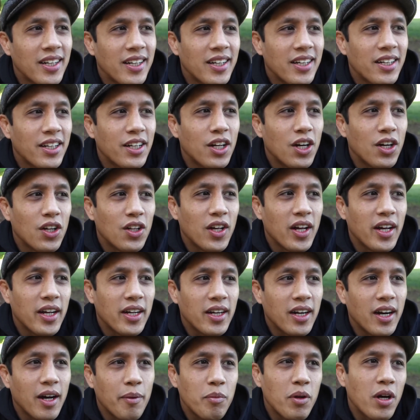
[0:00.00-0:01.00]
you know, like
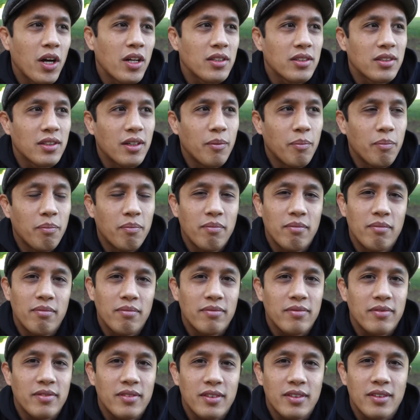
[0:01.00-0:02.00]
I'm not some
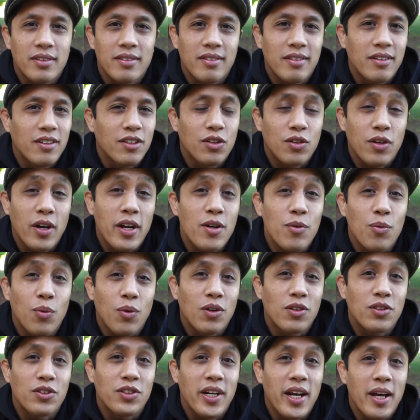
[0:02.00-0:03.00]
great
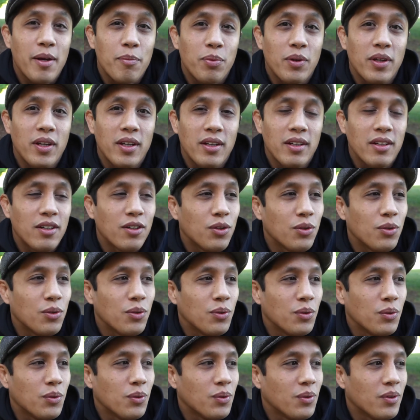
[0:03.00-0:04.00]
world champion
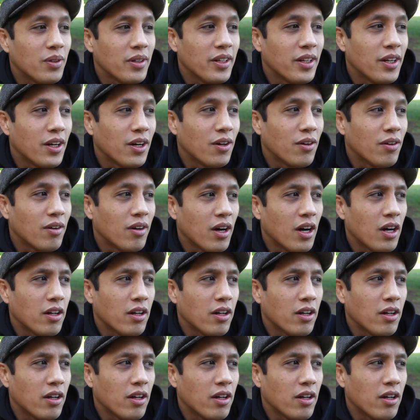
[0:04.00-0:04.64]
who, you know,